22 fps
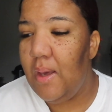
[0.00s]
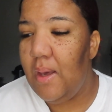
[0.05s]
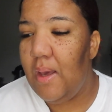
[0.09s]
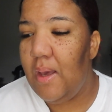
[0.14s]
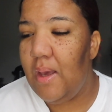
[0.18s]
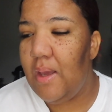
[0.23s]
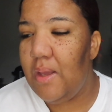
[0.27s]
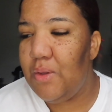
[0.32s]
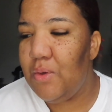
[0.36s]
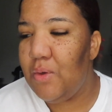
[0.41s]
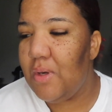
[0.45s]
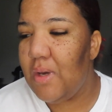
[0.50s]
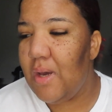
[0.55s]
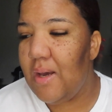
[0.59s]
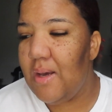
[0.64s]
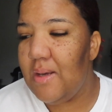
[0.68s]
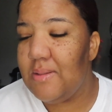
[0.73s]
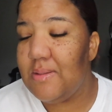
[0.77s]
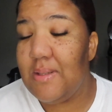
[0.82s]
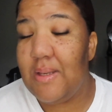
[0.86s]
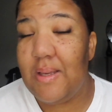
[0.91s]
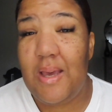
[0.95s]
And you
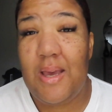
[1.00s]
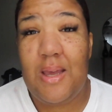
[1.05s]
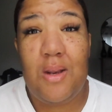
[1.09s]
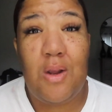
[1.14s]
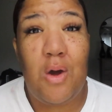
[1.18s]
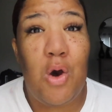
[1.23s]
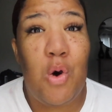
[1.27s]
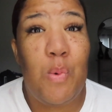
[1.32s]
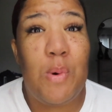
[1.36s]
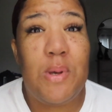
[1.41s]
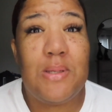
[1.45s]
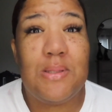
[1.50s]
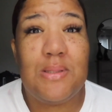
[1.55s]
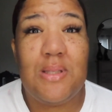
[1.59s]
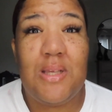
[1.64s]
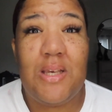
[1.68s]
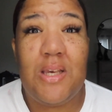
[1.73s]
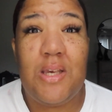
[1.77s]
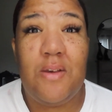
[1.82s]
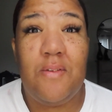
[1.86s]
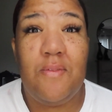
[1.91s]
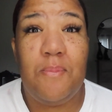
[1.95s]
guys, again, always
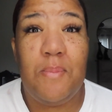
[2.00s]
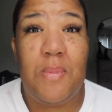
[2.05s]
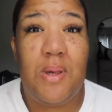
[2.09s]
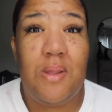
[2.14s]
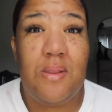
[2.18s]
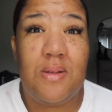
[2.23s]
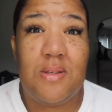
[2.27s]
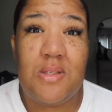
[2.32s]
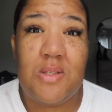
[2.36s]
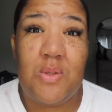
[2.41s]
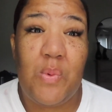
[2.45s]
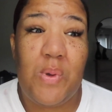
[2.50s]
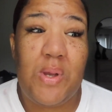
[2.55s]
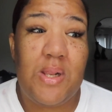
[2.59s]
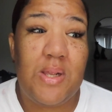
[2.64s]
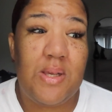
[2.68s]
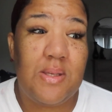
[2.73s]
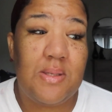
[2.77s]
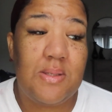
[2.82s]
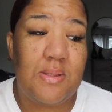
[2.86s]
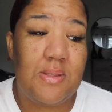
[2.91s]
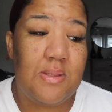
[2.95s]
leave me the
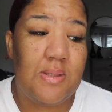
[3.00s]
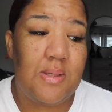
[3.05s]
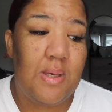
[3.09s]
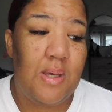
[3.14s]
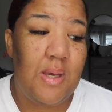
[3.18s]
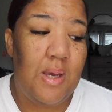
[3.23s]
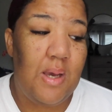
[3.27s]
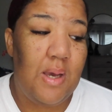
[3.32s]
sweetest